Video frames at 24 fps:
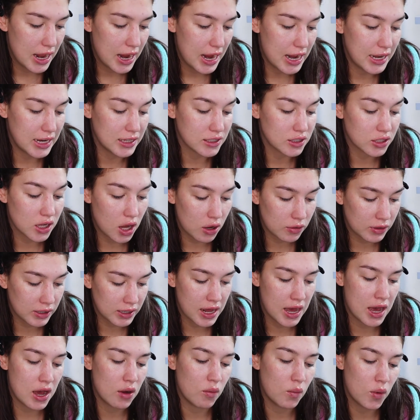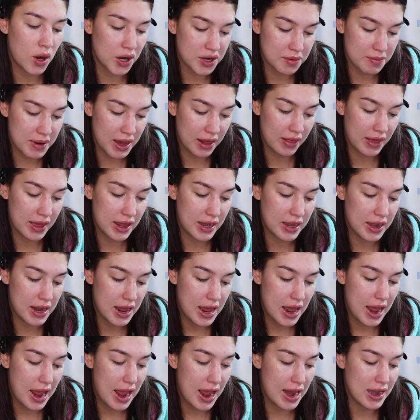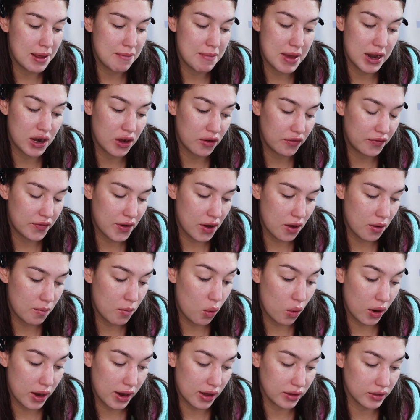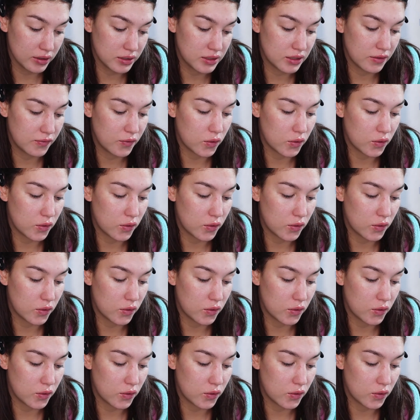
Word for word: It has coconut, watermelon, and meadow foam oils